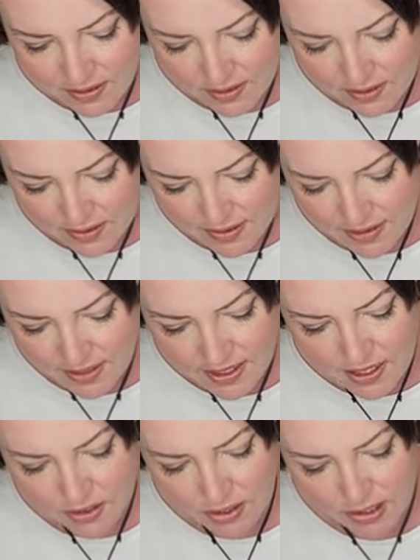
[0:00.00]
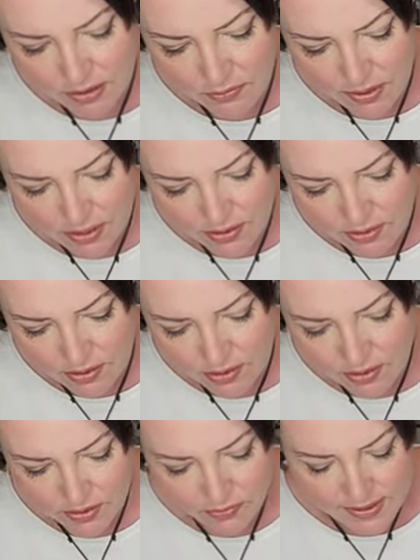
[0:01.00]
Let's see how lucky we
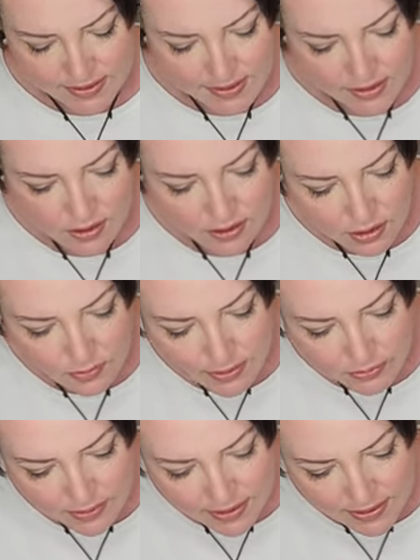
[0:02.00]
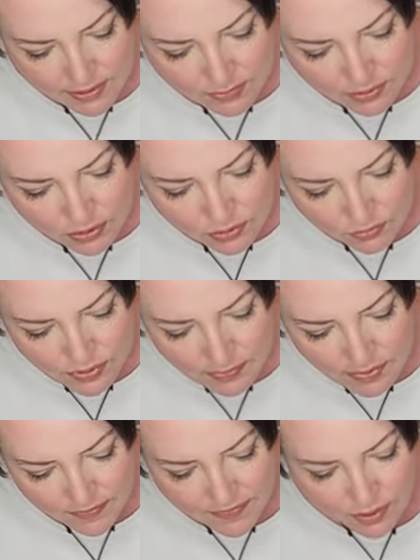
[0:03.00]
are. It's still a little bit wet, so I'm gonna just wipe
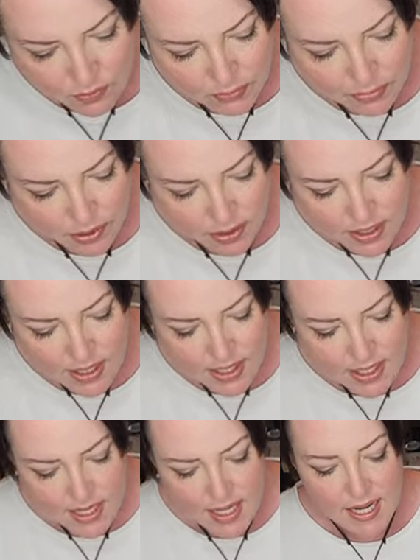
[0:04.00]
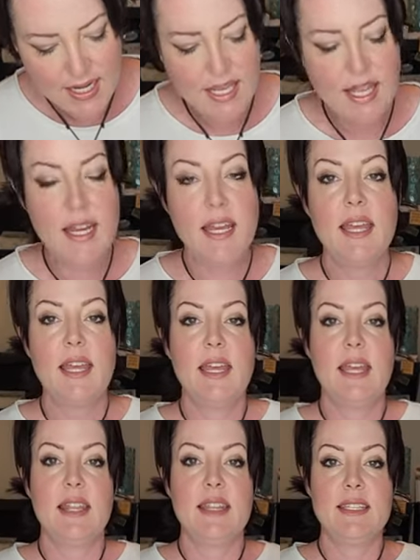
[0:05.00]
off that one part. And again,
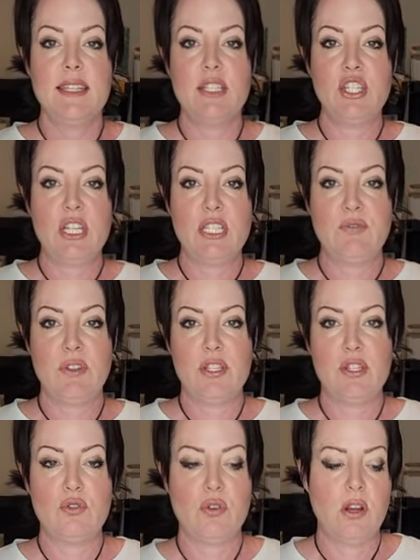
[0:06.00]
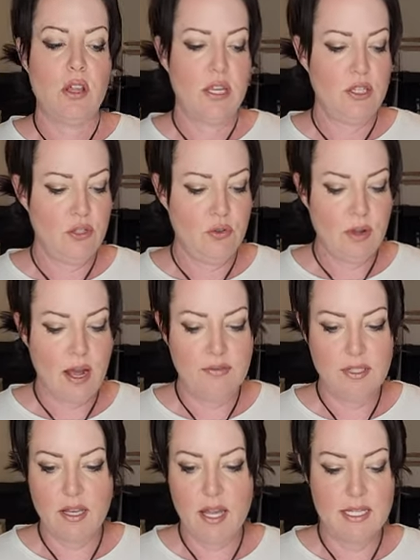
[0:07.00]
this is just for the tutorial. I do have
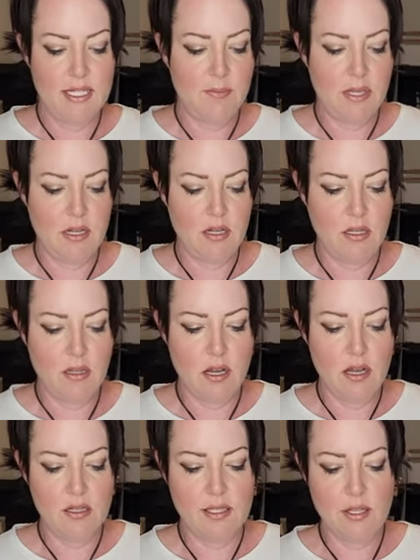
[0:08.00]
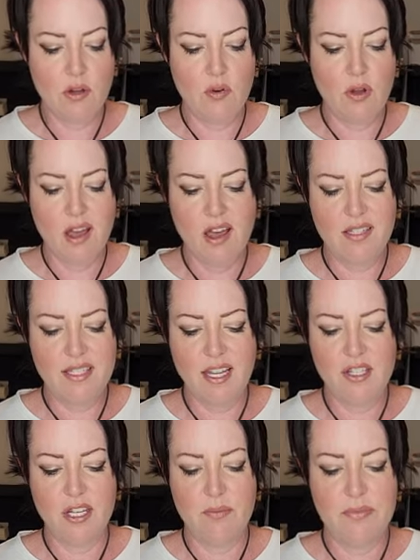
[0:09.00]
to kind of speed it along, so I'll
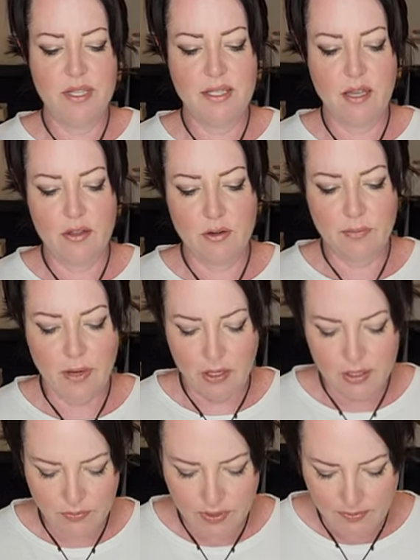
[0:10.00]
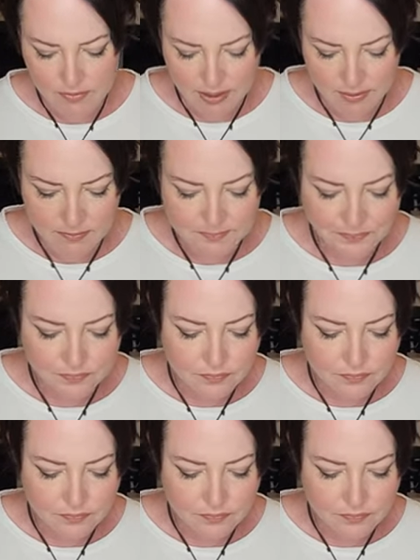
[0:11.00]
touch up these other parts when I'm done.